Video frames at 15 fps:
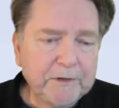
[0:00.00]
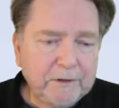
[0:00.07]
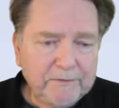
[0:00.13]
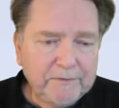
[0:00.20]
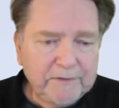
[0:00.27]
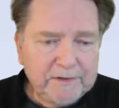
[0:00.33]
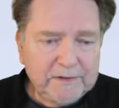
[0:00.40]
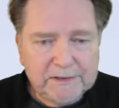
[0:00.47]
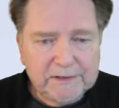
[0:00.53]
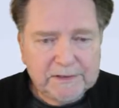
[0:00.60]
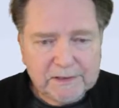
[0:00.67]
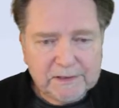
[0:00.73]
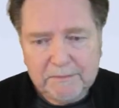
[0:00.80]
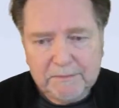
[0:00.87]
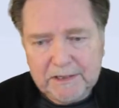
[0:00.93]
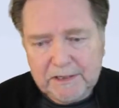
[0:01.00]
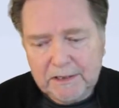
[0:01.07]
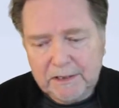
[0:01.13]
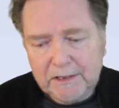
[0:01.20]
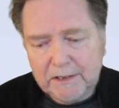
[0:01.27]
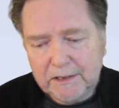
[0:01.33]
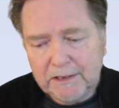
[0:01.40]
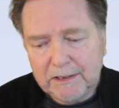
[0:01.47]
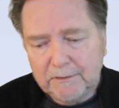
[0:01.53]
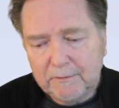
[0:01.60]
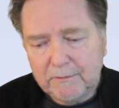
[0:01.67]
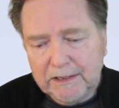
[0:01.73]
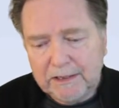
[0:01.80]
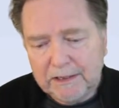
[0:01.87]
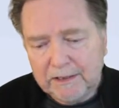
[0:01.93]
all these things can be done in
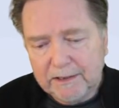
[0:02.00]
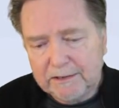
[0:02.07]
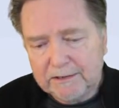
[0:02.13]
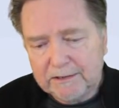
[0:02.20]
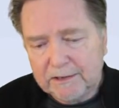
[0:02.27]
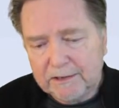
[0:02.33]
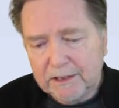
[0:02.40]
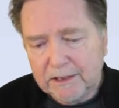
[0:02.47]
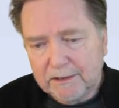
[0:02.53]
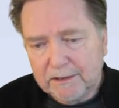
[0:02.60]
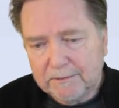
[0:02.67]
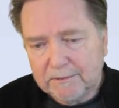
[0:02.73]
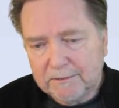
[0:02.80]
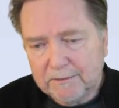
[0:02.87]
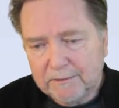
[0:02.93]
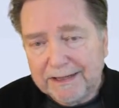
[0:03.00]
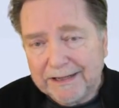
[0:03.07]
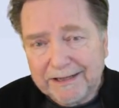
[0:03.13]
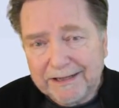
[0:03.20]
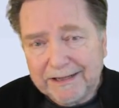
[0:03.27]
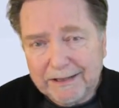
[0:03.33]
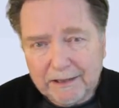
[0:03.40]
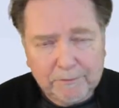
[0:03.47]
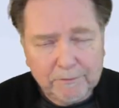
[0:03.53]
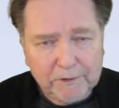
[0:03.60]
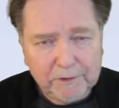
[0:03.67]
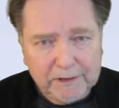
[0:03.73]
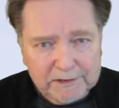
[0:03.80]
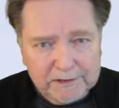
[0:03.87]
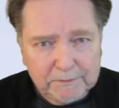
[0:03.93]
a way that is not readily
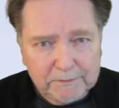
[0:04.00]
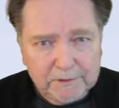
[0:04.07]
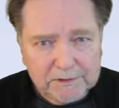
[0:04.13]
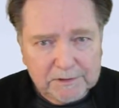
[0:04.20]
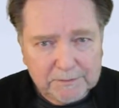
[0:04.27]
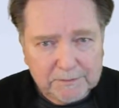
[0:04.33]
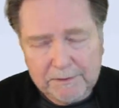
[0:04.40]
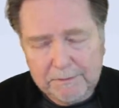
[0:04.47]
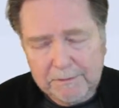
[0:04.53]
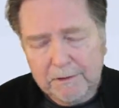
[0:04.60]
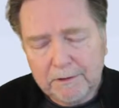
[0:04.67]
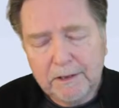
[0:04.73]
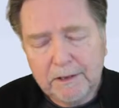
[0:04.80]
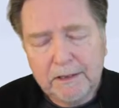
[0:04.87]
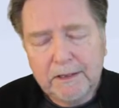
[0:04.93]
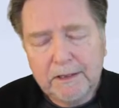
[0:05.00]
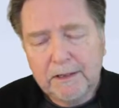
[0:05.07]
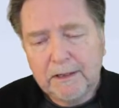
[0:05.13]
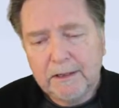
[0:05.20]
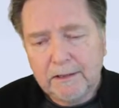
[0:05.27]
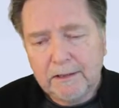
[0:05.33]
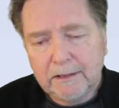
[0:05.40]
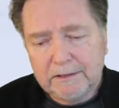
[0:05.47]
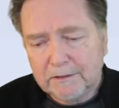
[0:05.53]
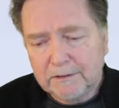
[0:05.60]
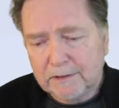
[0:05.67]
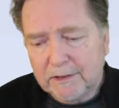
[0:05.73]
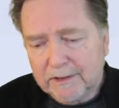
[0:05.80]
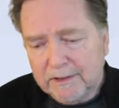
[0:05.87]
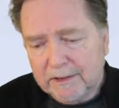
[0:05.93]
comprehensible to people. I
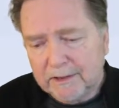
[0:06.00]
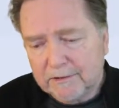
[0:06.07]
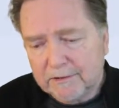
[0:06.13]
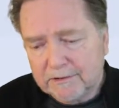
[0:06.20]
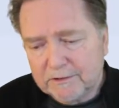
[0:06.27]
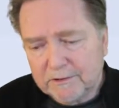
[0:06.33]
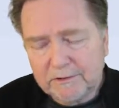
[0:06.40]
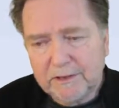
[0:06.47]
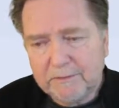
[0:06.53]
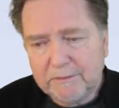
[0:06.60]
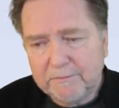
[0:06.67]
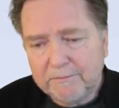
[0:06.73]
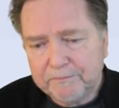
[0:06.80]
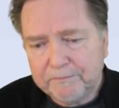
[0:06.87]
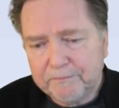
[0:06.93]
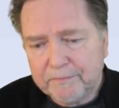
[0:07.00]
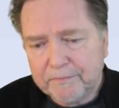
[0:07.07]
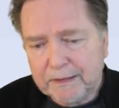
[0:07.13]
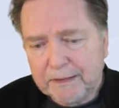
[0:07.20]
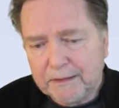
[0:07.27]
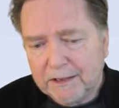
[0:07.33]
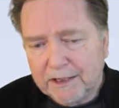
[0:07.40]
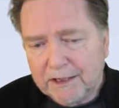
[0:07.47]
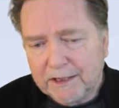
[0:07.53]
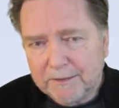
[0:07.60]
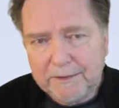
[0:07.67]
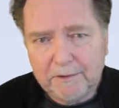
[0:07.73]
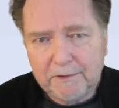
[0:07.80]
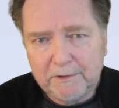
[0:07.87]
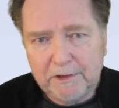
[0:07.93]
think there's certainly a lot of
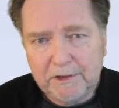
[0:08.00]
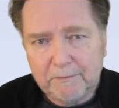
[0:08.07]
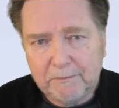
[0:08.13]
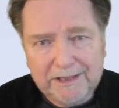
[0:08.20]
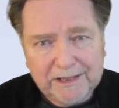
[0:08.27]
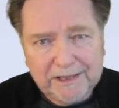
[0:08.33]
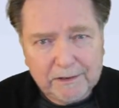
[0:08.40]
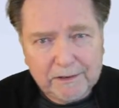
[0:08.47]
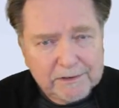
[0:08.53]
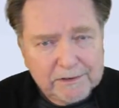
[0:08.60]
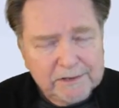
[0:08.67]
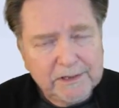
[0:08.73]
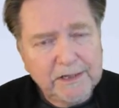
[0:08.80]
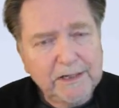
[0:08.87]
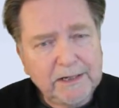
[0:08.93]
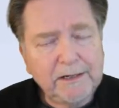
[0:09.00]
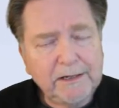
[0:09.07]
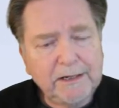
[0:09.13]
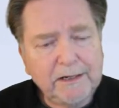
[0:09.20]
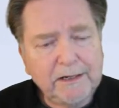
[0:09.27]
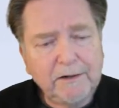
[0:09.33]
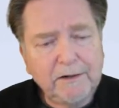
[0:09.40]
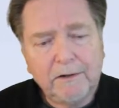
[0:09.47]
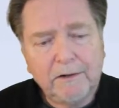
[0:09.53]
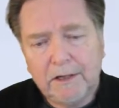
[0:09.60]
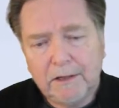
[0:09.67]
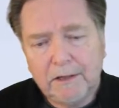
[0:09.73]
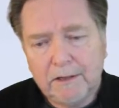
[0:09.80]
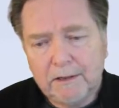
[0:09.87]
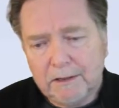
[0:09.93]
people that don't really understand how
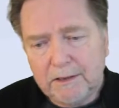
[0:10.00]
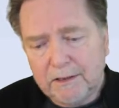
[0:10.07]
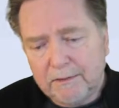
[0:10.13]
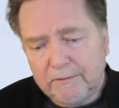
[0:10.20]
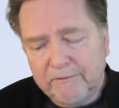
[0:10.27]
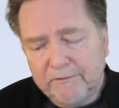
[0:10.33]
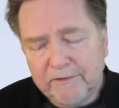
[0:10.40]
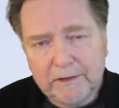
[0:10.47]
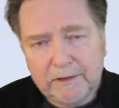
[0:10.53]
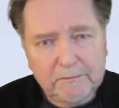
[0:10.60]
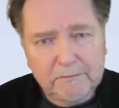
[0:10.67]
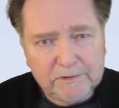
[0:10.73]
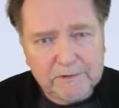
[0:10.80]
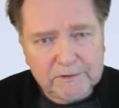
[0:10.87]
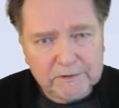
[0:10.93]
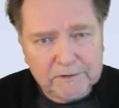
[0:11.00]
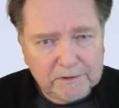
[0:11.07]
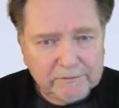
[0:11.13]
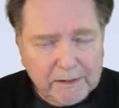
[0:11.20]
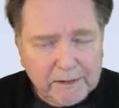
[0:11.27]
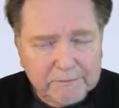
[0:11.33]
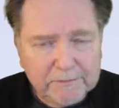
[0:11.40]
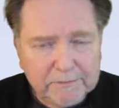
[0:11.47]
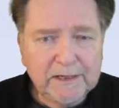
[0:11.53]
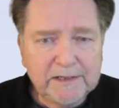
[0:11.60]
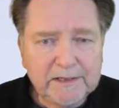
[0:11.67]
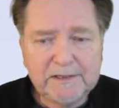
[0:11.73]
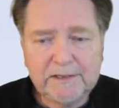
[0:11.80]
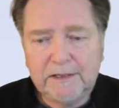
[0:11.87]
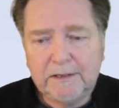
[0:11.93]
the Federal Reserve
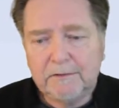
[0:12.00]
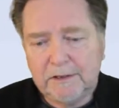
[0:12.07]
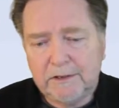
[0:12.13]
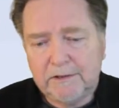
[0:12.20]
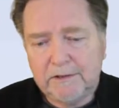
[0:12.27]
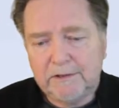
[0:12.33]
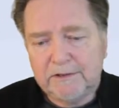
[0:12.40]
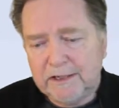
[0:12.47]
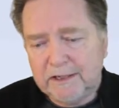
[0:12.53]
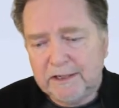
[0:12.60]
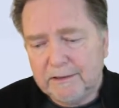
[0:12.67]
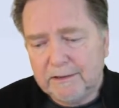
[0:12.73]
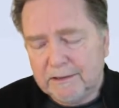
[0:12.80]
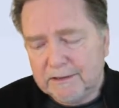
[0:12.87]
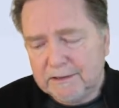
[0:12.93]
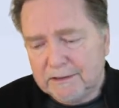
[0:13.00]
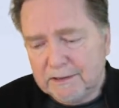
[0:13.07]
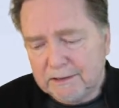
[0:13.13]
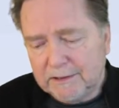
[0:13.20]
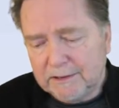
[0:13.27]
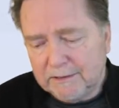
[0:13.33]
operates. They don't understand this,